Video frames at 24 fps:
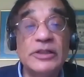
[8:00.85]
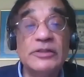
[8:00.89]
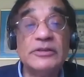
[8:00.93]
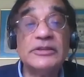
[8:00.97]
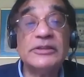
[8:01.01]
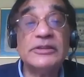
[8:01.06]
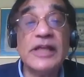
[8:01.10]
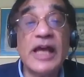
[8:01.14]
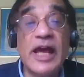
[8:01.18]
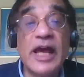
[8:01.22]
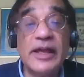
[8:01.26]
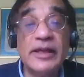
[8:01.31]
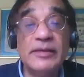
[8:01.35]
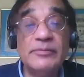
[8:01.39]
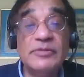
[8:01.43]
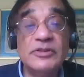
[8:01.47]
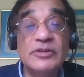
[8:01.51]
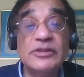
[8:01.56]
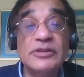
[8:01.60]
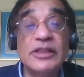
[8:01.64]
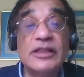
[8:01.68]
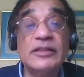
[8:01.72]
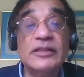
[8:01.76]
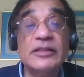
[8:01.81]

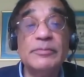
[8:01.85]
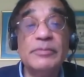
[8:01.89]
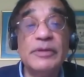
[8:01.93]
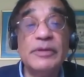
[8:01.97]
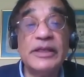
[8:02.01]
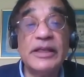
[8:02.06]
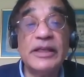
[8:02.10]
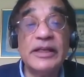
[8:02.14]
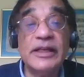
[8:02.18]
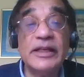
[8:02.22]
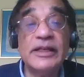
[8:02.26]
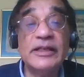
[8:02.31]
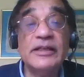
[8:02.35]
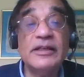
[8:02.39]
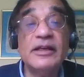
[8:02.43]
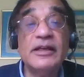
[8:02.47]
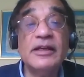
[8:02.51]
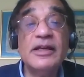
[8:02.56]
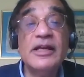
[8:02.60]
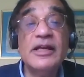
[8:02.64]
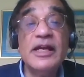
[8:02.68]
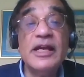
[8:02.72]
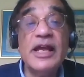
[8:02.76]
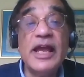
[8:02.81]
times at the beginning,
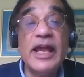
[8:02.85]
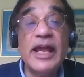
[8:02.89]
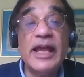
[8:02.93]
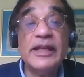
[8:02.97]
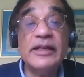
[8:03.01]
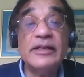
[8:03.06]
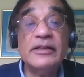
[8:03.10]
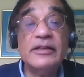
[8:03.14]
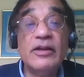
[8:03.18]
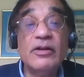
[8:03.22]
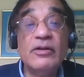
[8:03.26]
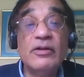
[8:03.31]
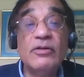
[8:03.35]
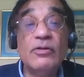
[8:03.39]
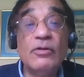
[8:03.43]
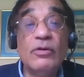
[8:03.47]
and